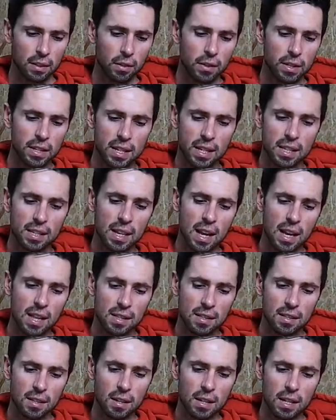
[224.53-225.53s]
On the
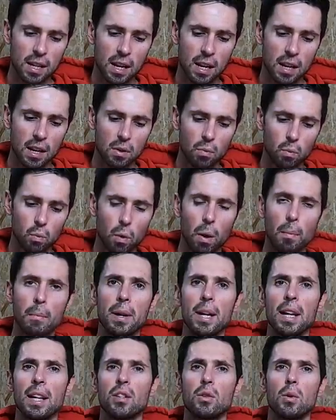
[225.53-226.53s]
descent, I did
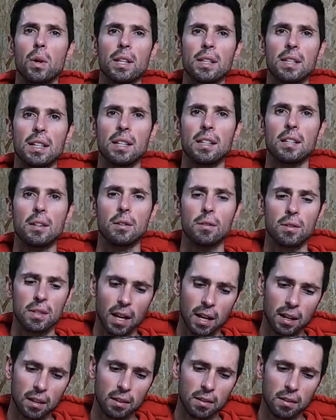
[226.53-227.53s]
1 minute 22
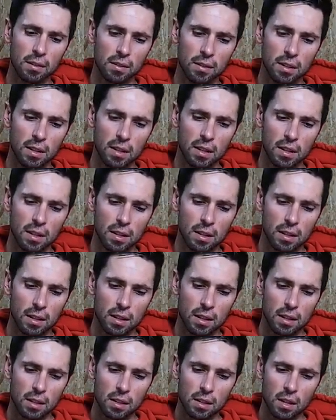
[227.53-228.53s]
seconds,
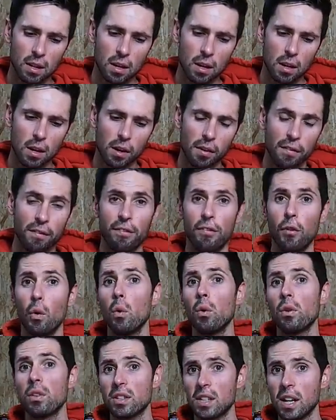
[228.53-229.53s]
so
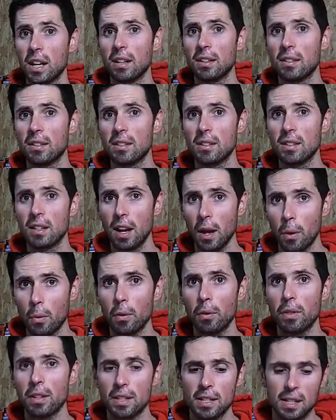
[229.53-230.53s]
4 seconds
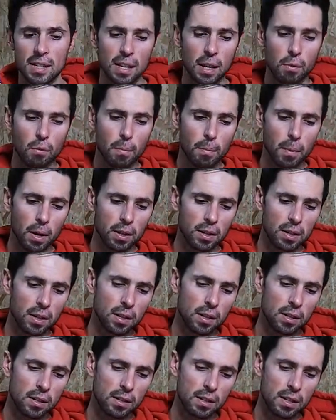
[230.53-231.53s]
slower on the descent with mud
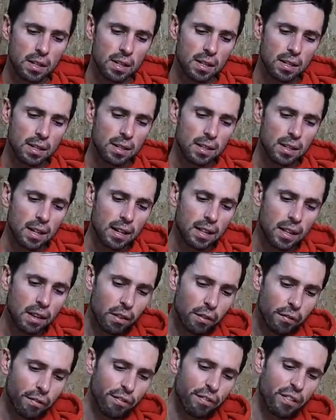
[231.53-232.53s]
guards. And
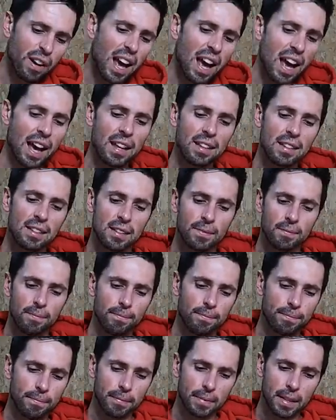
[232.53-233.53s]
then on the flat,
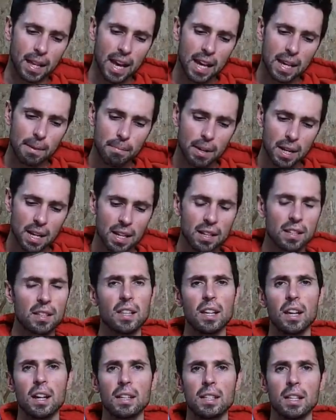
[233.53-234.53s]
8
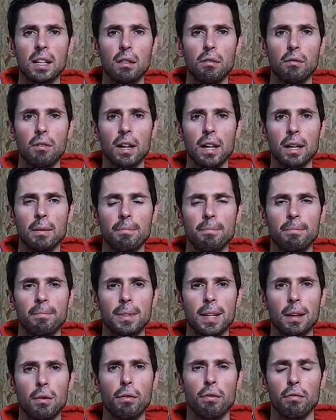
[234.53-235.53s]
minutes 33,
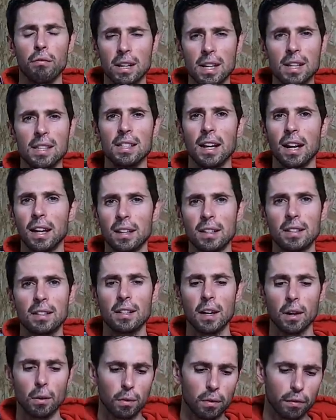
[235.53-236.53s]
so 3
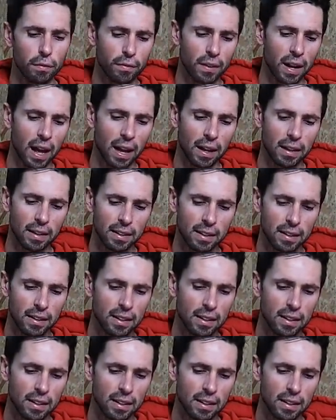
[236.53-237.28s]
seconds slower on the flat.